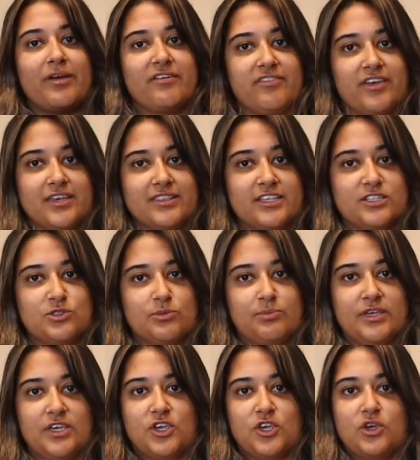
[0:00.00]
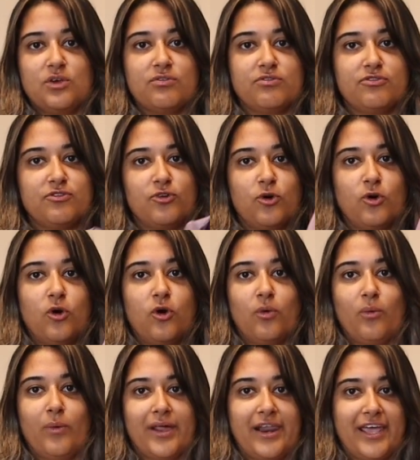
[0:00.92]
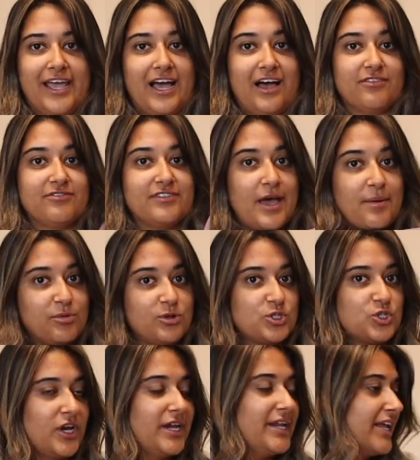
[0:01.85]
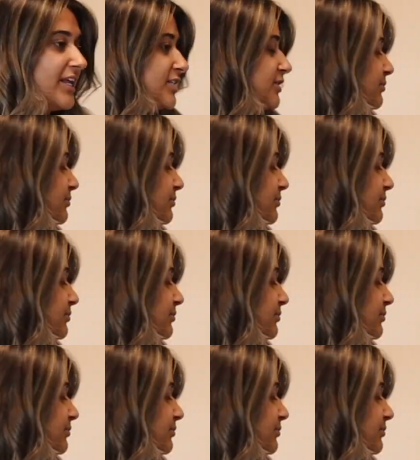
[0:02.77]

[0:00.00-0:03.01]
I figured this would be cute for when I have netball training